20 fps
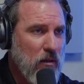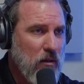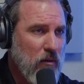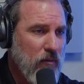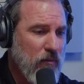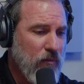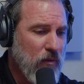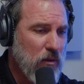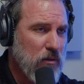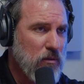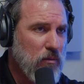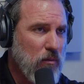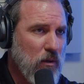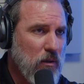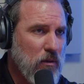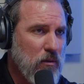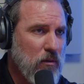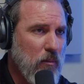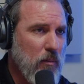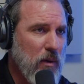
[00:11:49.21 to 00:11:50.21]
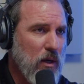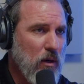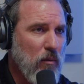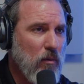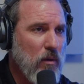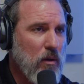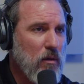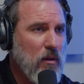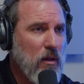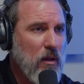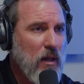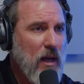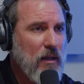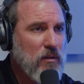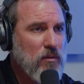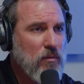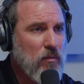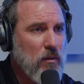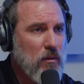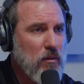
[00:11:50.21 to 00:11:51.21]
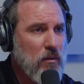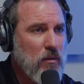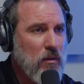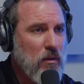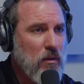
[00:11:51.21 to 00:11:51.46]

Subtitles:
The first one, the middle one, or the last one?